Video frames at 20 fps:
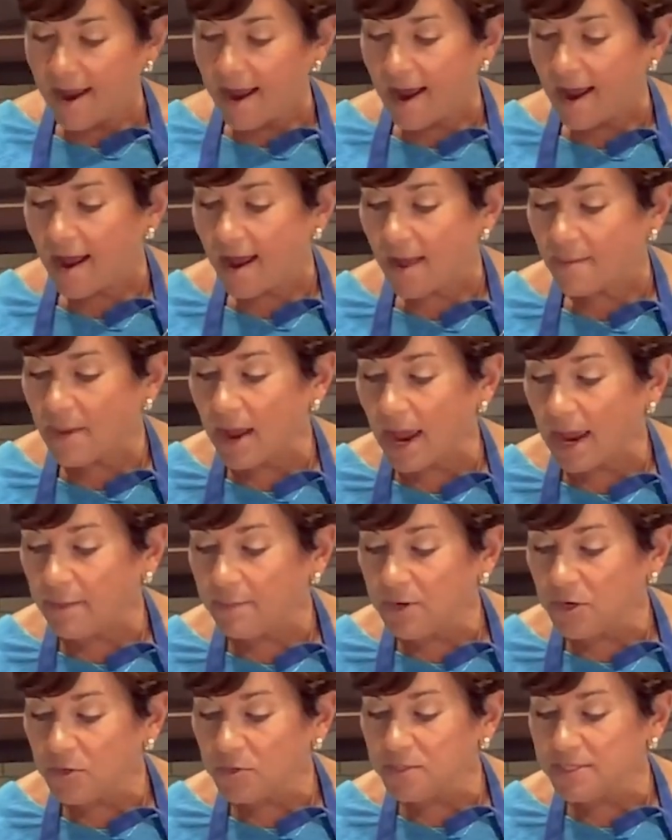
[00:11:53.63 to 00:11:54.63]
I'm
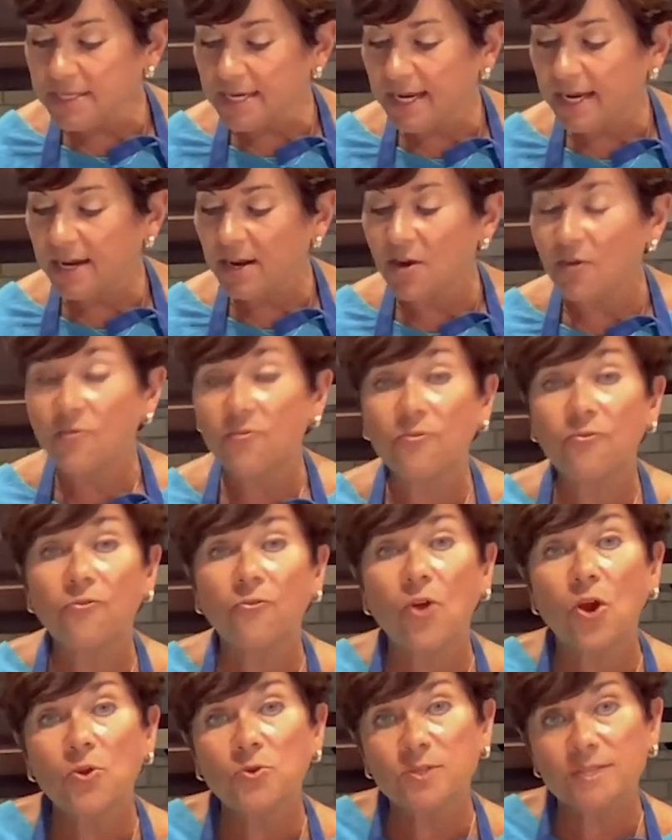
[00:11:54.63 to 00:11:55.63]
using
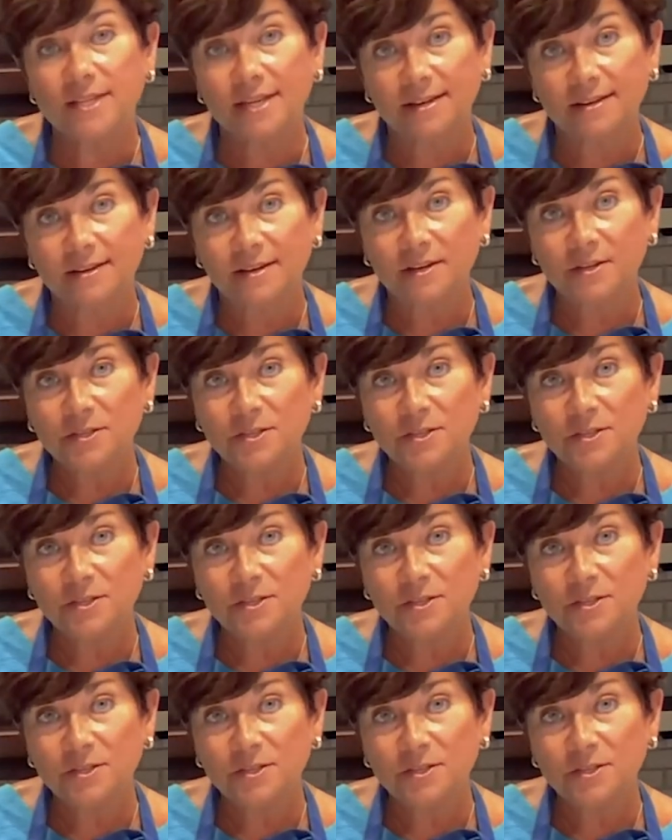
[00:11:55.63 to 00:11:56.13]
frozen